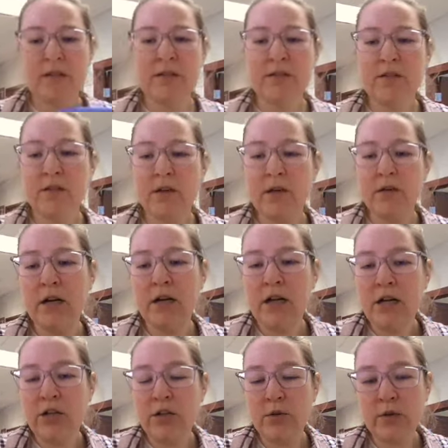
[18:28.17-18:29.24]
So
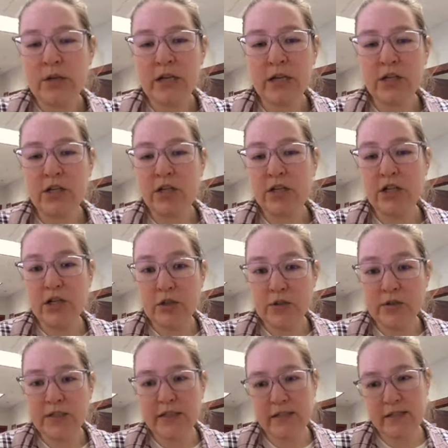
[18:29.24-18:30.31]
you can
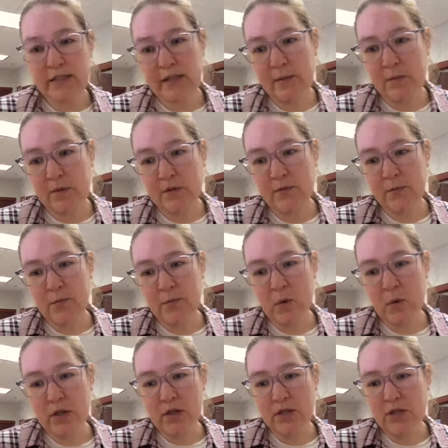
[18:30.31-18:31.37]
use these samples for
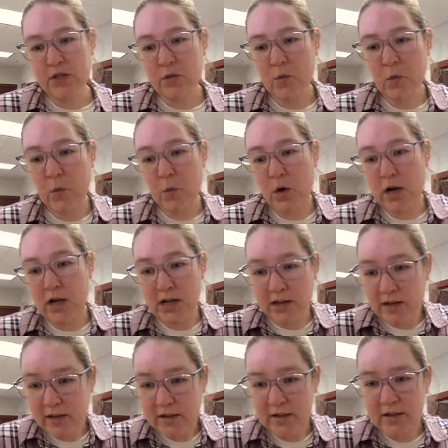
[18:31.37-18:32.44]
more than just
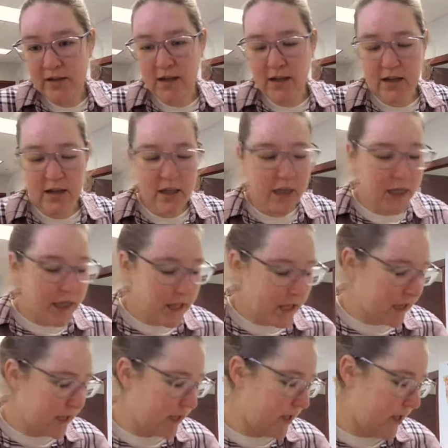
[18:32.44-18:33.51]
one
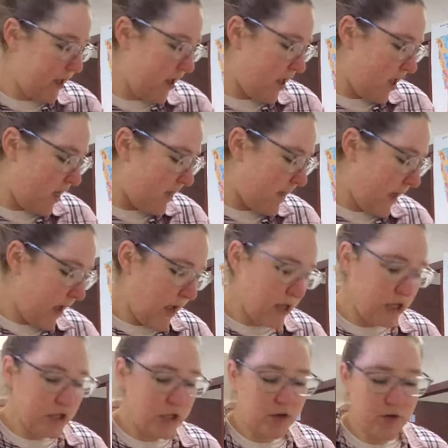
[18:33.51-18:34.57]
thing
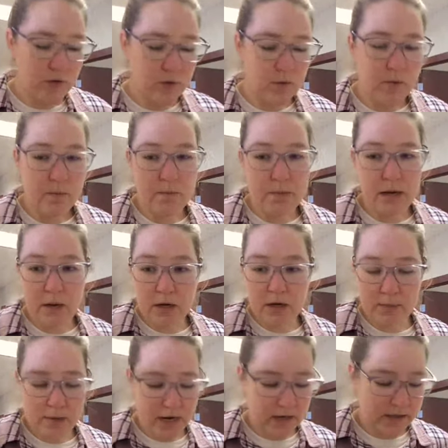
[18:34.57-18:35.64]
that you might
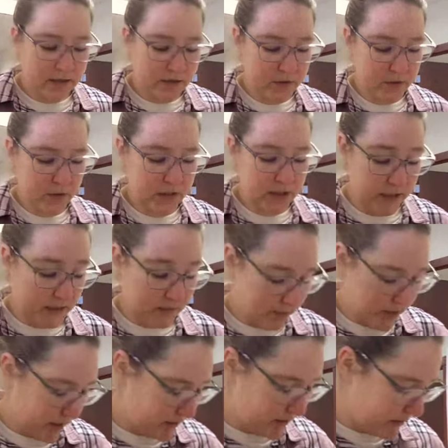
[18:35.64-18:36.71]
want to practice or need to
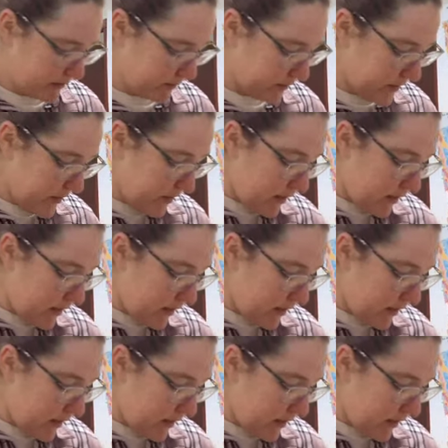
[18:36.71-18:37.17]
practice.